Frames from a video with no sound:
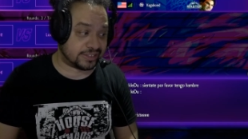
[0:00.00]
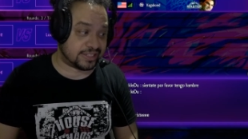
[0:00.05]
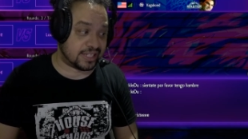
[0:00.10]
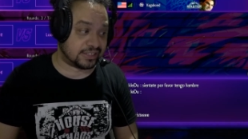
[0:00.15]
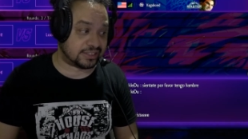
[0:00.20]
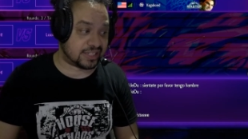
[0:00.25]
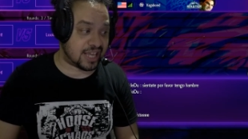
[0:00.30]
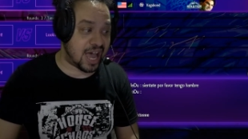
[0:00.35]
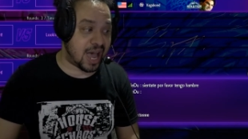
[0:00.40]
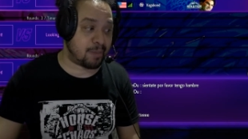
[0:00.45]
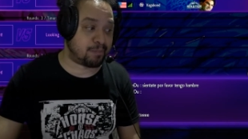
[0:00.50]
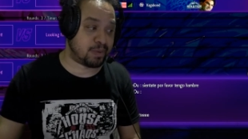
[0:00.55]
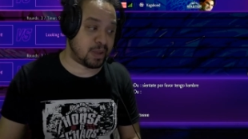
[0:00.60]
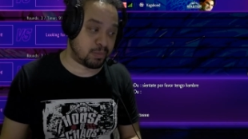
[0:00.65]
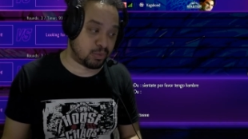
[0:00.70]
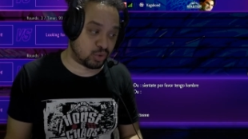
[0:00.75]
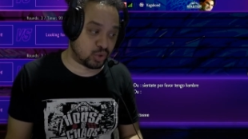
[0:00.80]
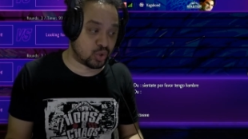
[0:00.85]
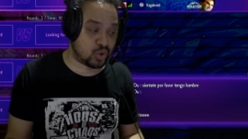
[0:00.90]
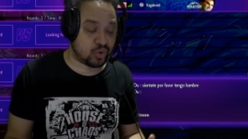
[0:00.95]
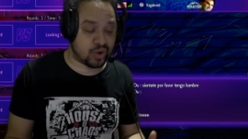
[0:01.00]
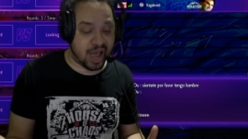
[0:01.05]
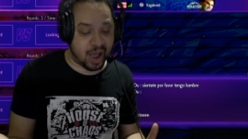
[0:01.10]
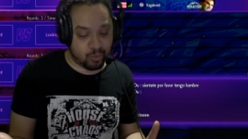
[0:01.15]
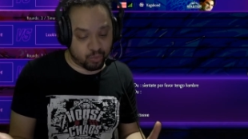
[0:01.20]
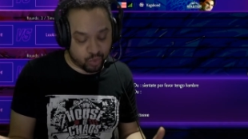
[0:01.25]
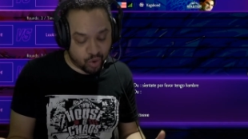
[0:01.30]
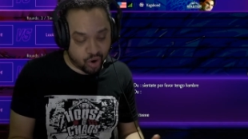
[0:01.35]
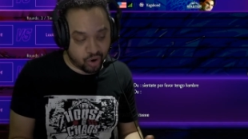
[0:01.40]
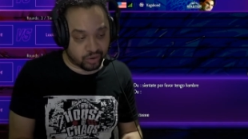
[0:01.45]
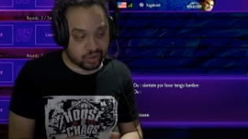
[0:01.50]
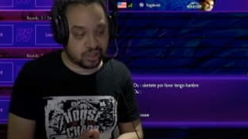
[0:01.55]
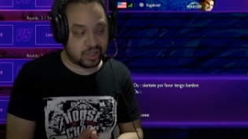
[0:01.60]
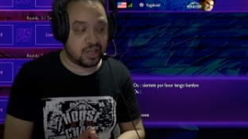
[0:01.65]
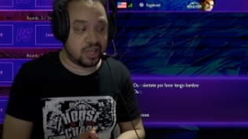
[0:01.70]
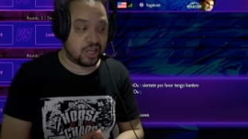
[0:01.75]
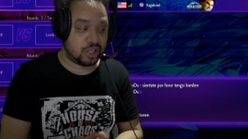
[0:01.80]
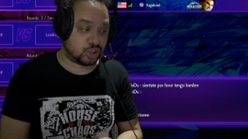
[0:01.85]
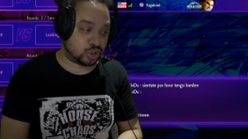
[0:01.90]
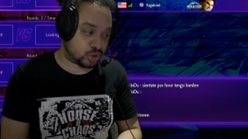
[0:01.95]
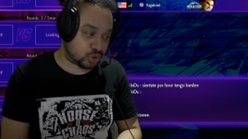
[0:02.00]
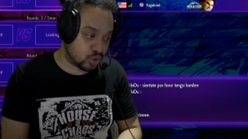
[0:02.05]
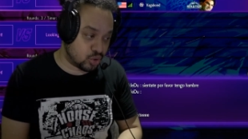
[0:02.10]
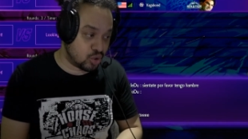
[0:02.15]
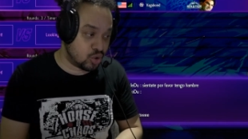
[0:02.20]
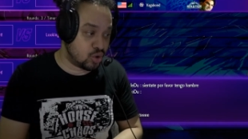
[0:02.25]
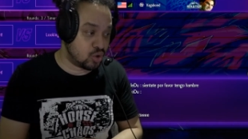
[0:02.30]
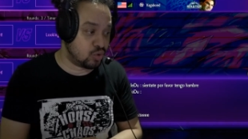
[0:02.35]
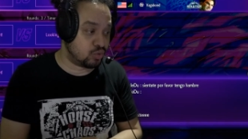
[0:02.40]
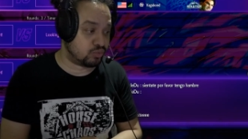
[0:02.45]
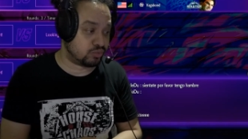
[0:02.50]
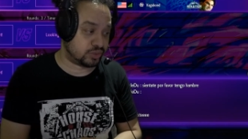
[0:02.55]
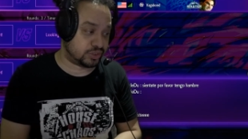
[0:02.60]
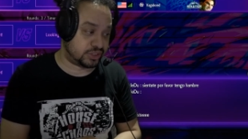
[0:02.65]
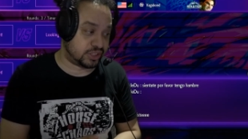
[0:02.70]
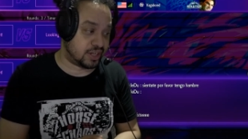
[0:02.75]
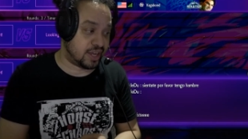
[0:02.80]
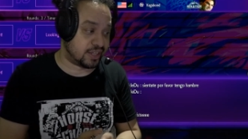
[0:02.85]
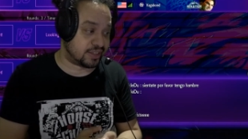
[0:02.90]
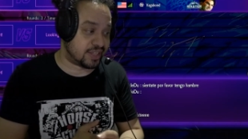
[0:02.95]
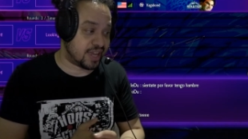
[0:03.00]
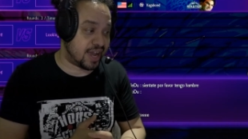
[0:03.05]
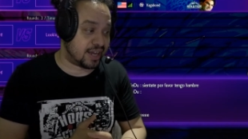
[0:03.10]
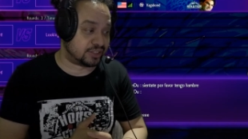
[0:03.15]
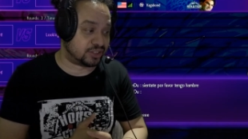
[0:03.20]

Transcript: time. People do got work, school, shit like that.